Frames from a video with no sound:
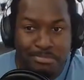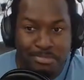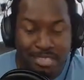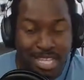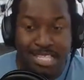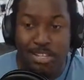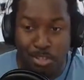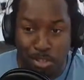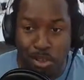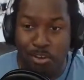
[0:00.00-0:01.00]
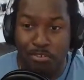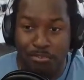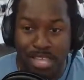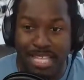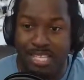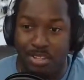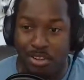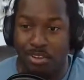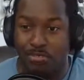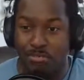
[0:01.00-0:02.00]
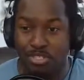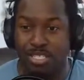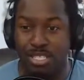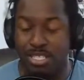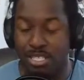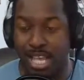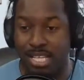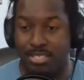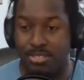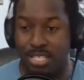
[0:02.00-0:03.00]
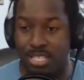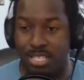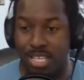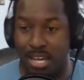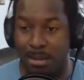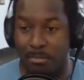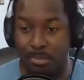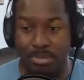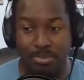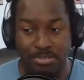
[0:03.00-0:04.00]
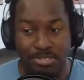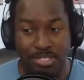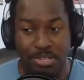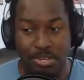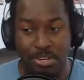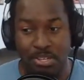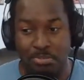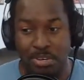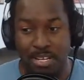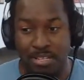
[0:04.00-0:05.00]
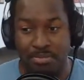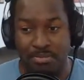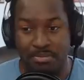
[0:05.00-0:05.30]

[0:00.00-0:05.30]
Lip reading: That's a lot of machines to actually build. So it costs money.